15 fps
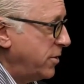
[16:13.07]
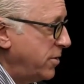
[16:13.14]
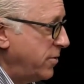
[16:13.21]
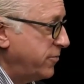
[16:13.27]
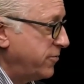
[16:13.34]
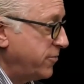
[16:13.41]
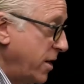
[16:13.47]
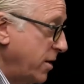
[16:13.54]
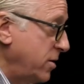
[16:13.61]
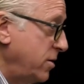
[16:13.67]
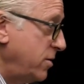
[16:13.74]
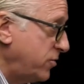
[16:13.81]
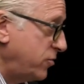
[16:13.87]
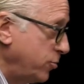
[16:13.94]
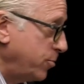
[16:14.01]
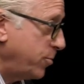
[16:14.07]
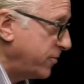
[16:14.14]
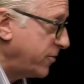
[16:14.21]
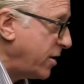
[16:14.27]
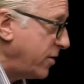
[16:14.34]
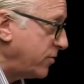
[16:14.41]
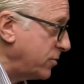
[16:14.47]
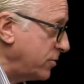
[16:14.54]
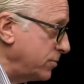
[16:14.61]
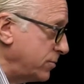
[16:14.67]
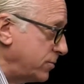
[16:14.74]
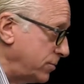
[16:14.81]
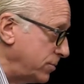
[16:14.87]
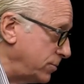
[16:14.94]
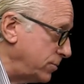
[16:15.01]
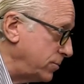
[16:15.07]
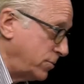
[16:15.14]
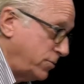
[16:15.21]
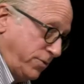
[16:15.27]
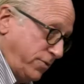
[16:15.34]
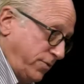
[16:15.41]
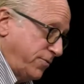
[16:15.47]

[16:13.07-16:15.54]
frankly, the supervisor was